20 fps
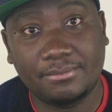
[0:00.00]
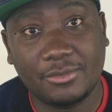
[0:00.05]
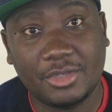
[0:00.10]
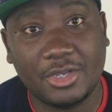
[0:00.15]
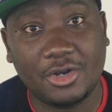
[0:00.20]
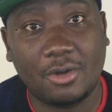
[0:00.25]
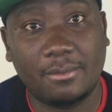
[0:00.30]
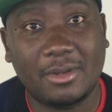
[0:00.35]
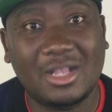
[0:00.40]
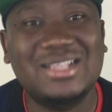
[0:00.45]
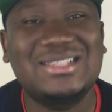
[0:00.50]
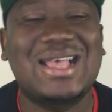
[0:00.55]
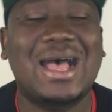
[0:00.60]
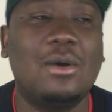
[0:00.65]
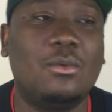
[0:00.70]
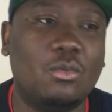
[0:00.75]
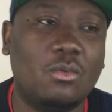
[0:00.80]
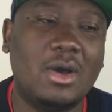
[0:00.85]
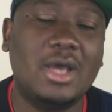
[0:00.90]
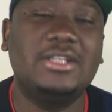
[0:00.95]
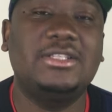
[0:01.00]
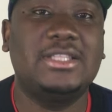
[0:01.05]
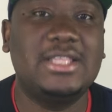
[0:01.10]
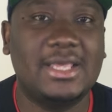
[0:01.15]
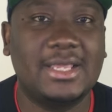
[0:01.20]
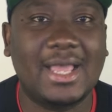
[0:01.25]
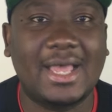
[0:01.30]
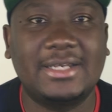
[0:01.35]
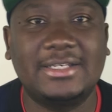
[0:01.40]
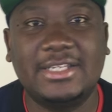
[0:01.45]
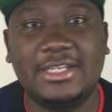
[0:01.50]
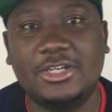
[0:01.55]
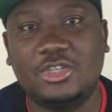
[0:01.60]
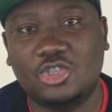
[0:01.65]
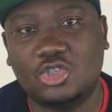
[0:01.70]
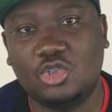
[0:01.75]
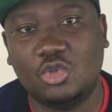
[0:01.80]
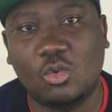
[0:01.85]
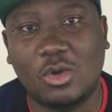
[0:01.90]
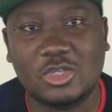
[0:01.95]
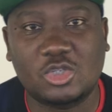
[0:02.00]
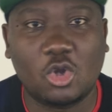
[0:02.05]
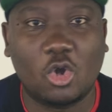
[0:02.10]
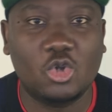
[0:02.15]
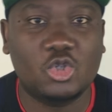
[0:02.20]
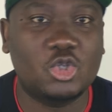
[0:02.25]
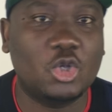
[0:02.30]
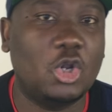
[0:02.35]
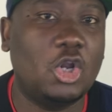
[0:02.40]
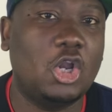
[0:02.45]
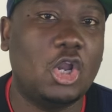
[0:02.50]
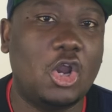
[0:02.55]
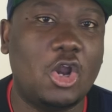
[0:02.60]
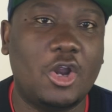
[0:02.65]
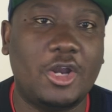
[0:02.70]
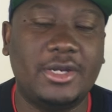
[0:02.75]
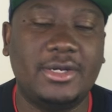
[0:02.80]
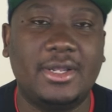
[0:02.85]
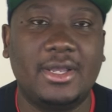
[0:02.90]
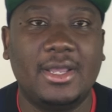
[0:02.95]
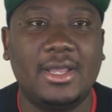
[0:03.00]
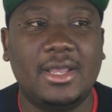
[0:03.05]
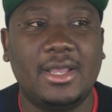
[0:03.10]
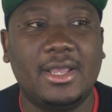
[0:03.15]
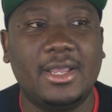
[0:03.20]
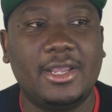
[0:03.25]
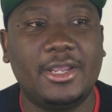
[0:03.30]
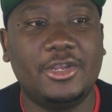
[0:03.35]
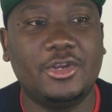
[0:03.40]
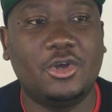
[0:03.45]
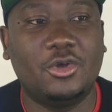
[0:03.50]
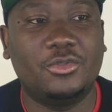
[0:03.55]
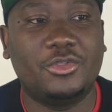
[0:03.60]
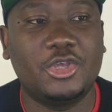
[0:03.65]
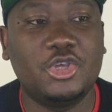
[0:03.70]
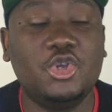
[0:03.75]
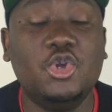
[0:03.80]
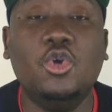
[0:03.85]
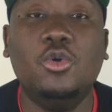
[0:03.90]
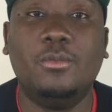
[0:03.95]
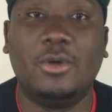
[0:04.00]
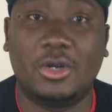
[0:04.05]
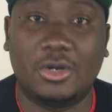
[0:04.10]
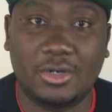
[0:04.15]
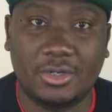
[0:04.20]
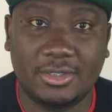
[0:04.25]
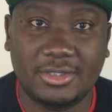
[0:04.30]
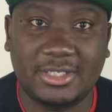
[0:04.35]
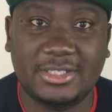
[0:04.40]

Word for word: you know, because I one thing I needed to do was also learn you know, the humor,